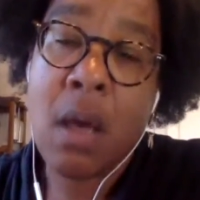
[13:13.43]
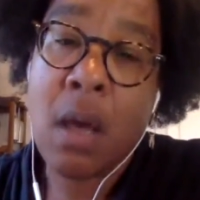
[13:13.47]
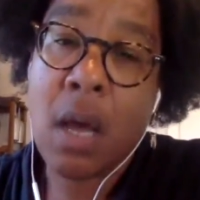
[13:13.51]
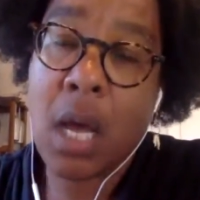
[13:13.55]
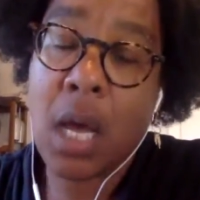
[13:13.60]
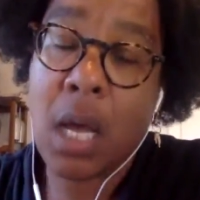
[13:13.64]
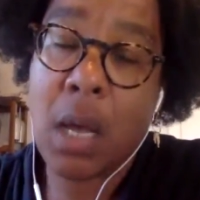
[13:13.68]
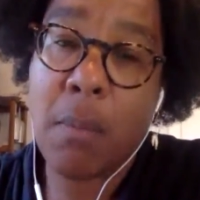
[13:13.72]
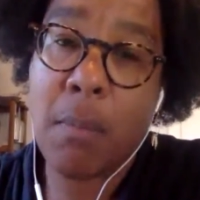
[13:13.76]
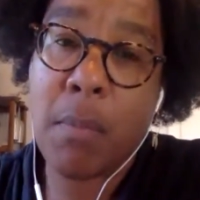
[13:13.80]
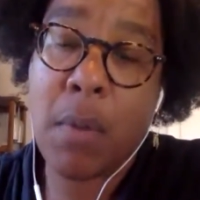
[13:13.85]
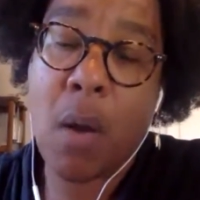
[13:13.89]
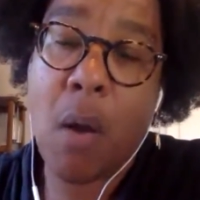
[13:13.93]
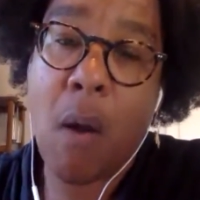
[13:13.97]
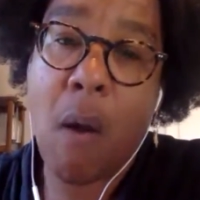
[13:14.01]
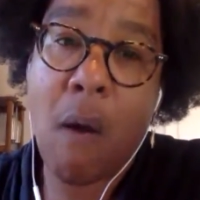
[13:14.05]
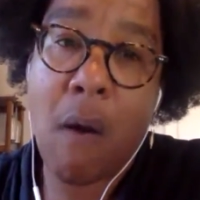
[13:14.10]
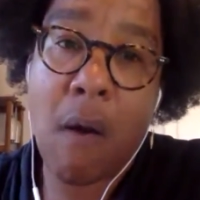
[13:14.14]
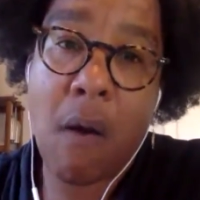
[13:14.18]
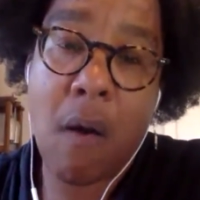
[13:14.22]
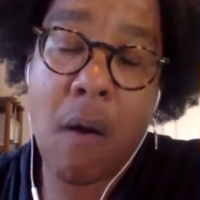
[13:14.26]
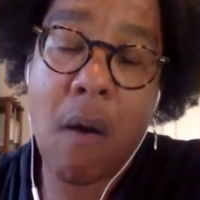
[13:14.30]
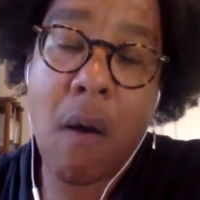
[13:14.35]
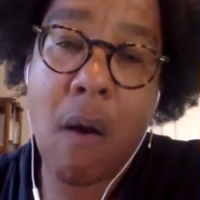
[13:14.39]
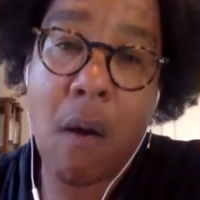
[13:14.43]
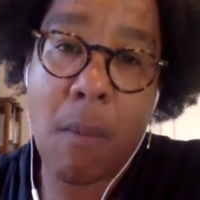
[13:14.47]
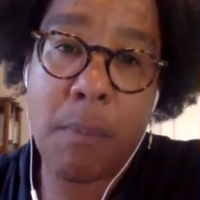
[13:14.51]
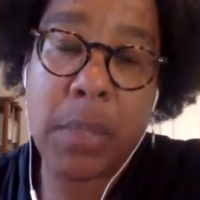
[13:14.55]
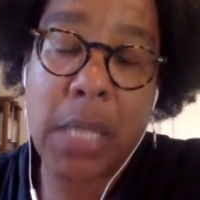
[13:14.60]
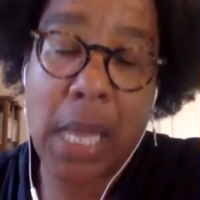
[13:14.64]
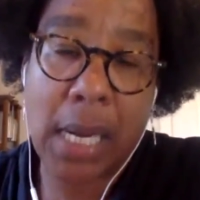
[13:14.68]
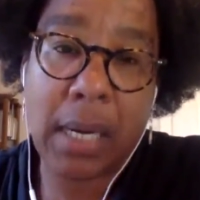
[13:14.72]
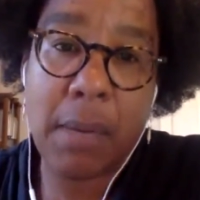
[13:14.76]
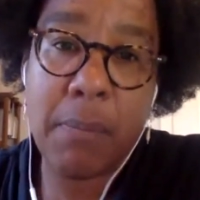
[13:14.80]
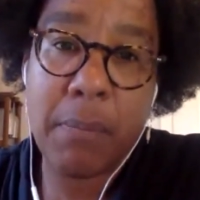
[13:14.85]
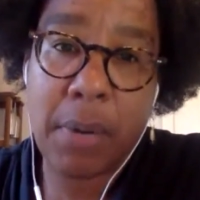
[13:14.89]
are
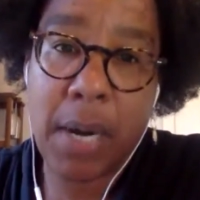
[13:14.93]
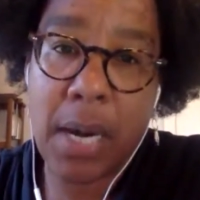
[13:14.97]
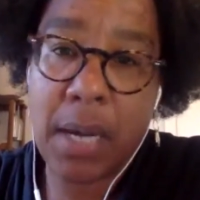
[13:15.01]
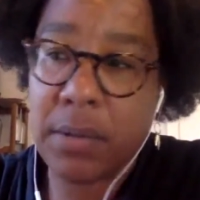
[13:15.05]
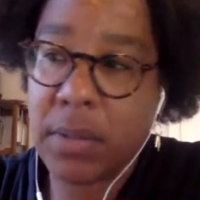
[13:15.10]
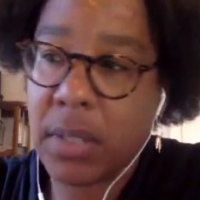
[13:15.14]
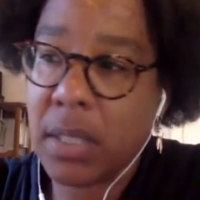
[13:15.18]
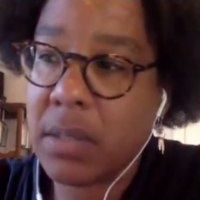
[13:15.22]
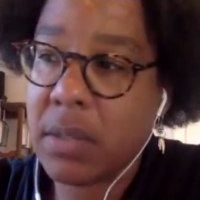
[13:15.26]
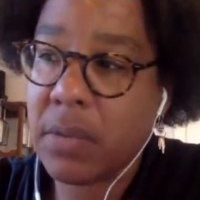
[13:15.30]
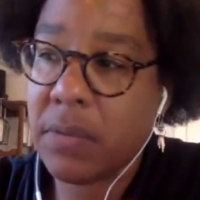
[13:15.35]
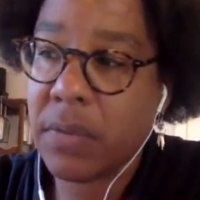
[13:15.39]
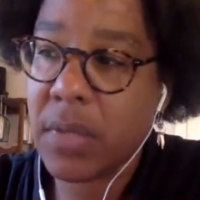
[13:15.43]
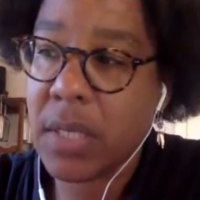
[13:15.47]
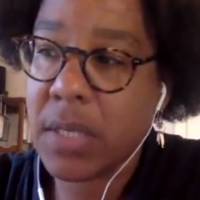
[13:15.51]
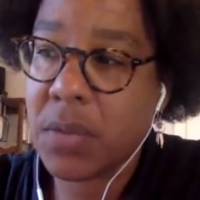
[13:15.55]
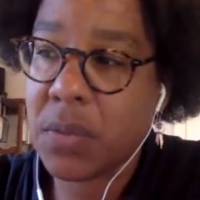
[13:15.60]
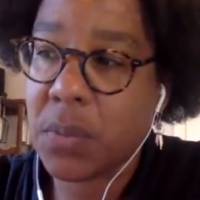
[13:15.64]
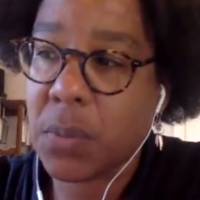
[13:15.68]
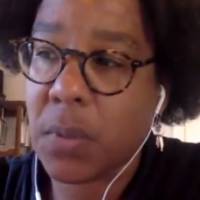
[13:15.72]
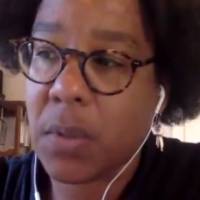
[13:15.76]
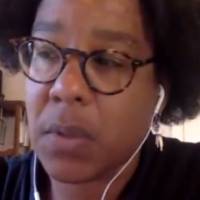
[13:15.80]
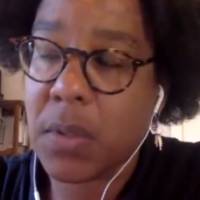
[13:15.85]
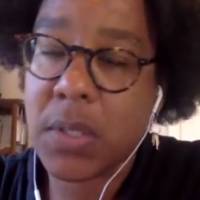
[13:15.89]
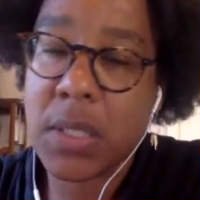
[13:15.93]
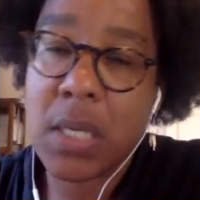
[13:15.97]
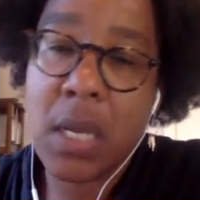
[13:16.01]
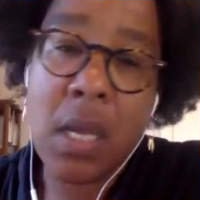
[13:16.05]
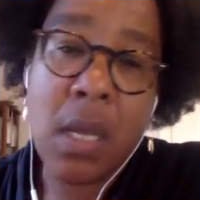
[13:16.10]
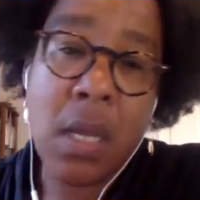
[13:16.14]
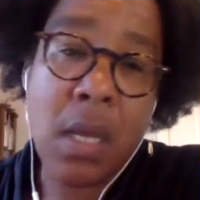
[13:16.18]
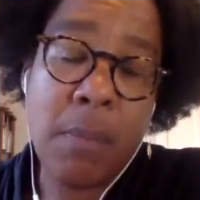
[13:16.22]
Black and brown individuals.